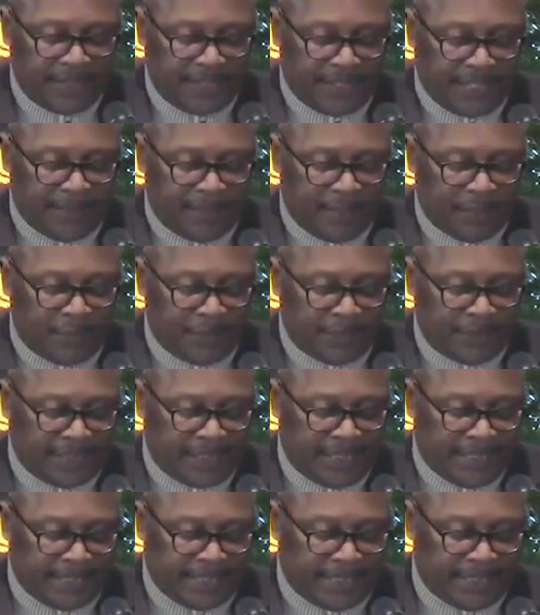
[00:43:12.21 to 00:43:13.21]
And may we
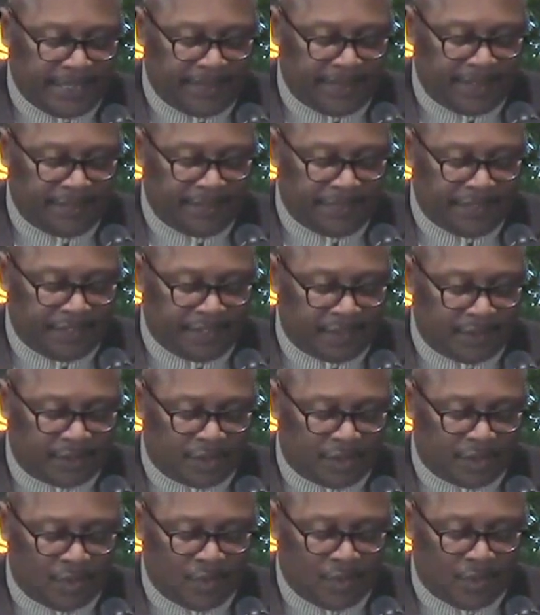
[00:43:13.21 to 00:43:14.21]
take it, Heavenly Father, into
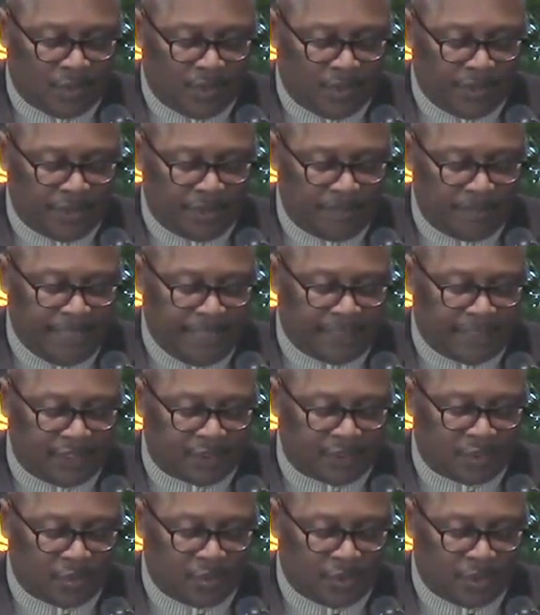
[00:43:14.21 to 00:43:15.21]
the world and make
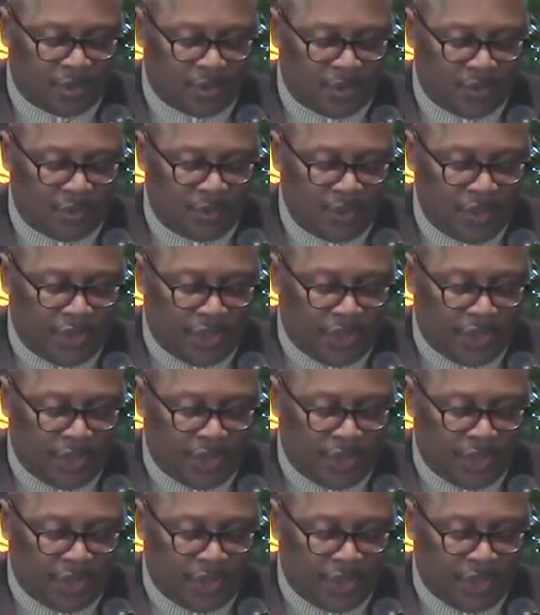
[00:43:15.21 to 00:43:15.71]
this world